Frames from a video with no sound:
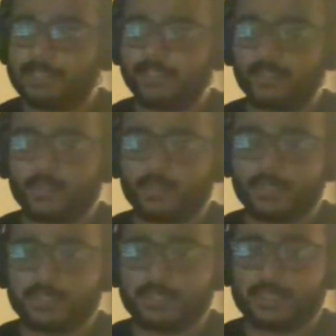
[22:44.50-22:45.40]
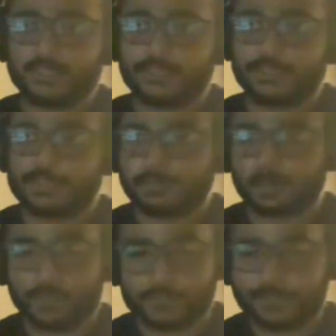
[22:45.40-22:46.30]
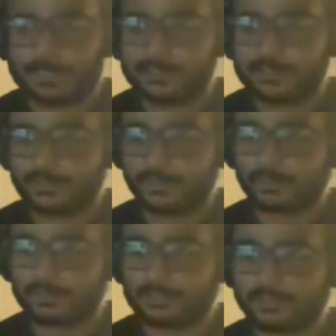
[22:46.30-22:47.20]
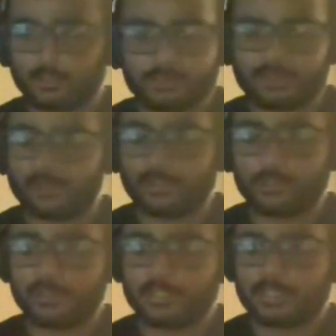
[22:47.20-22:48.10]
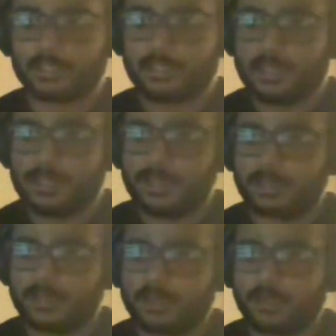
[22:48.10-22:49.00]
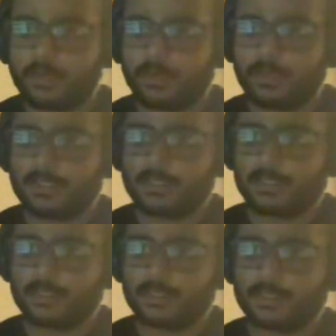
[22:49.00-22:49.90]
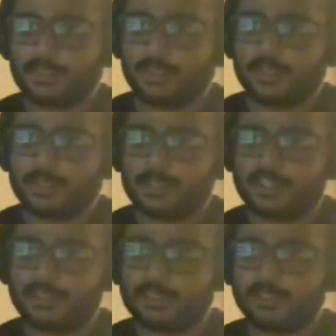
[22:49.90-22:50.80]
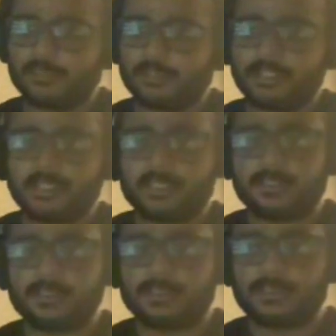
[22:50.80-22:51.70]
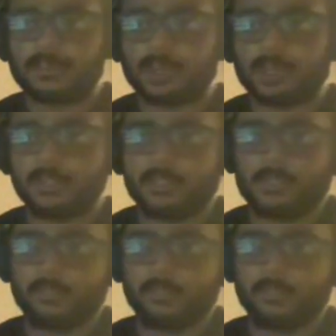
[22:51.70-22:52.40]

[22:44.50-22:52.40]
universal language, very broad spectrum. So it's always good to know that. Go and Rust. Rust specifically is a good